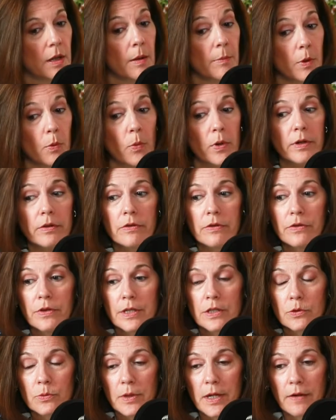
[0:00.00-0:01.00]
But one of the
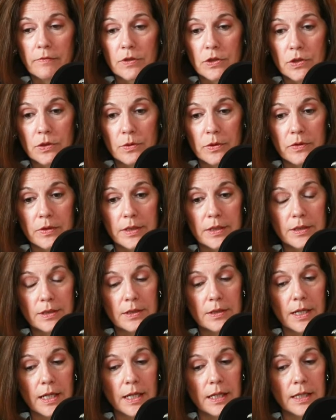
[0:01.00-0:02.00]
things we have to do in this
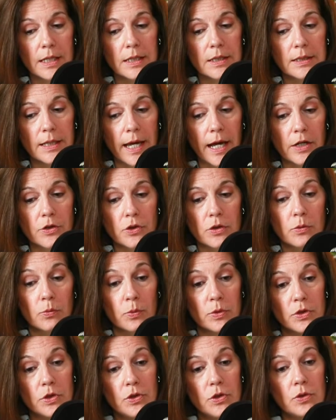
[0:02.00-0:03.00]
state is actually
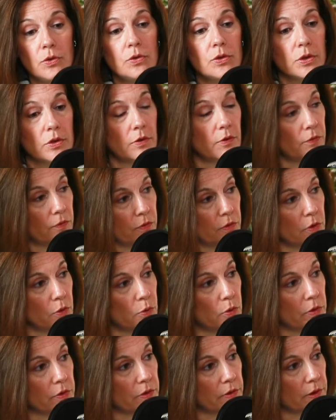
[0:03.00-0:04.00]
reduce the
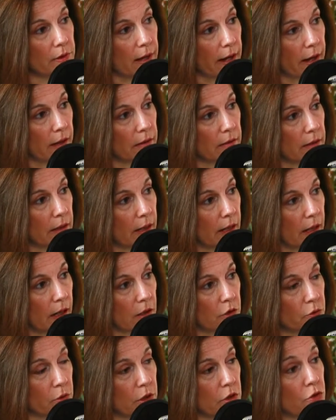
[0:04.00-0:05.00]
fuels that
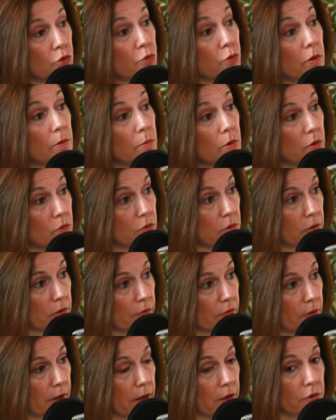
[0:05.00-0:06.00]
actually contribute to the
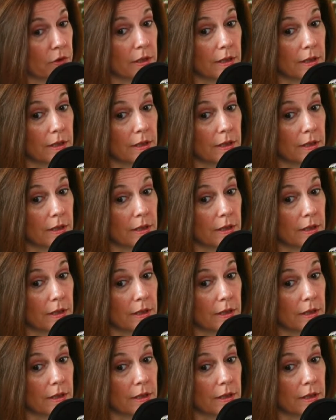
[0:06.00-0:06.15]
fires.